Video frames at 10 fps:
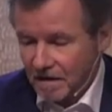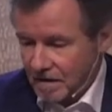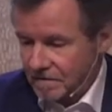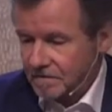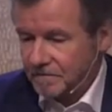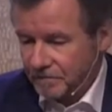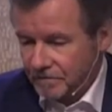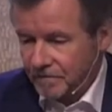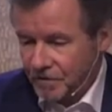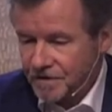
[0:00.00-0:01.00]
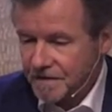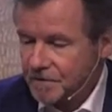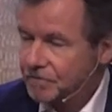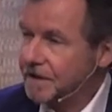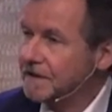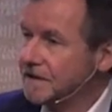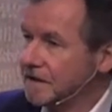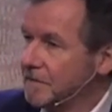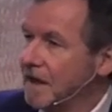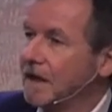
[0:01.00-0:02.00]
uh, museums
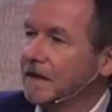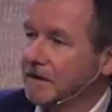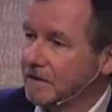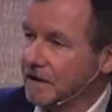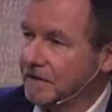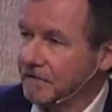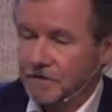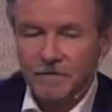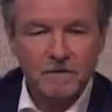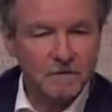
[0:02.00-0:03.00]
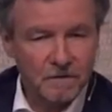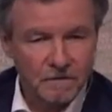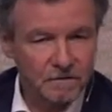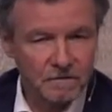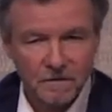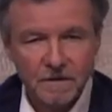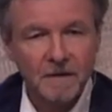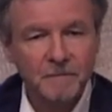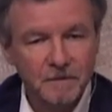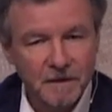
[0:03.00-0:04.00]
created by an individual or a
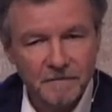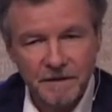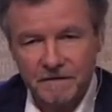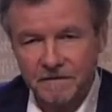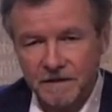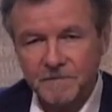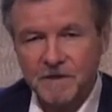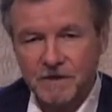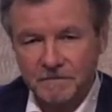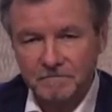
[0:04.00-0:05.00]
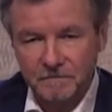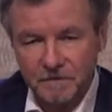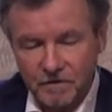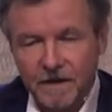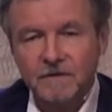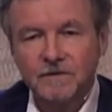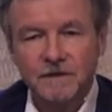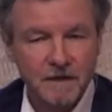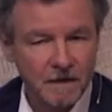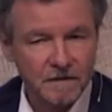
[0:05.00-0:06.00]
couple, I mean, especially collectors
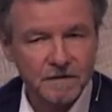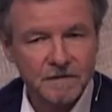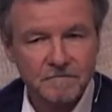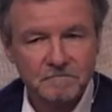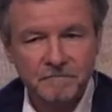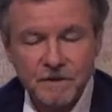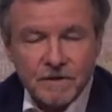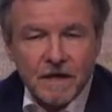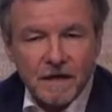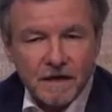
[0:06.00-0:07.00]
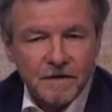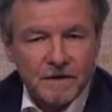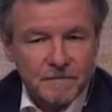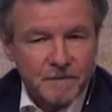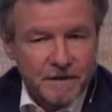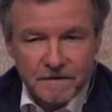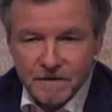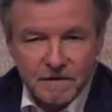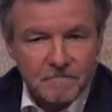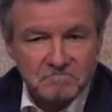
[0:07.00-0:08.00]
and artists, because I like these
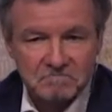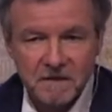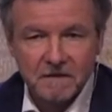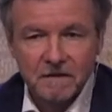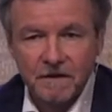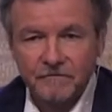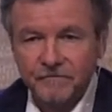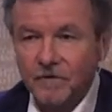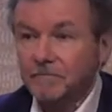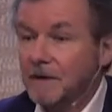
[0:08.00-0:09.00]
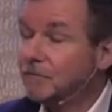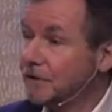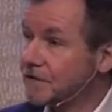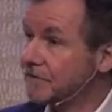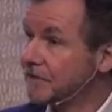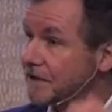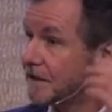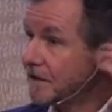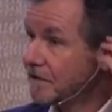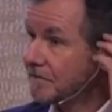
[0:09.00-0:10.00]
places and I have fond memories of
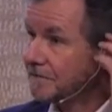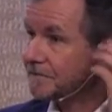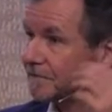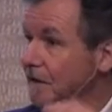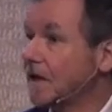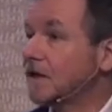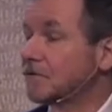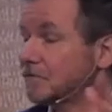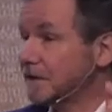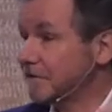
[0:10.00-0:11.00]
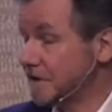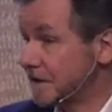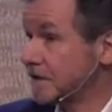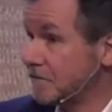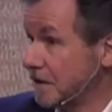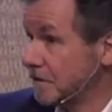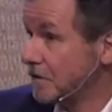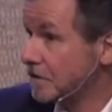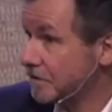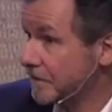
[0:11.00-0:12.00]
visiting them. And I had already visited quite a
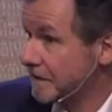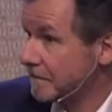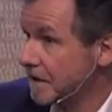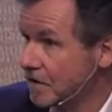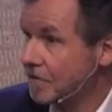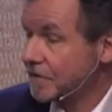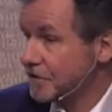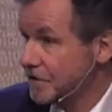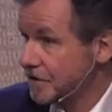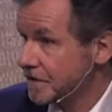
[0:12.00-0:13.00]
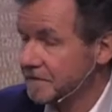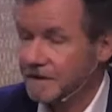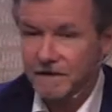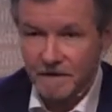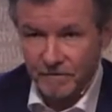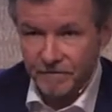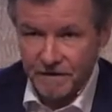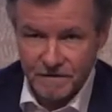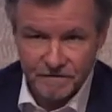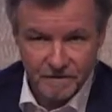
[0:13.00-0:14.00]
lot of them over the years. I mean, some of
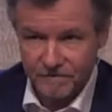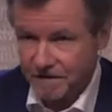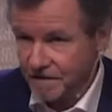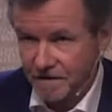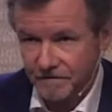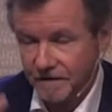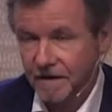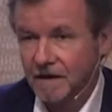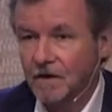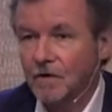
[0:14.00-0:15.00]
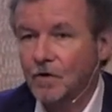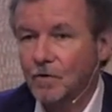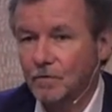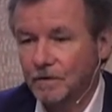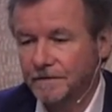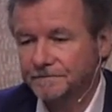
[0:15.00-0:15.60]
these visits are very old